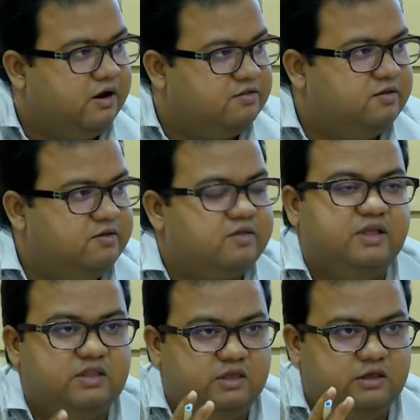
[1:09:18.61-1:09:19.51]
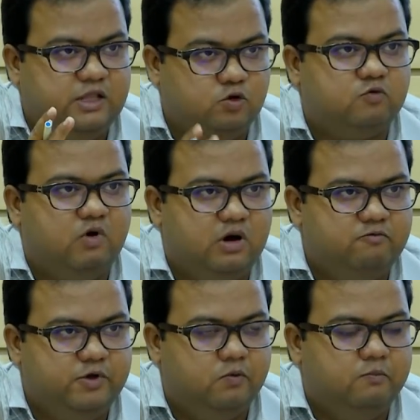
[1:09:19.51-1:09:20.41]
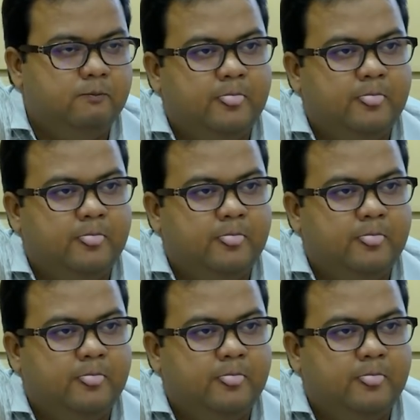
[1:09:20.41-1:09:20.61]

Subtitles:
RSS and the Hindutva view.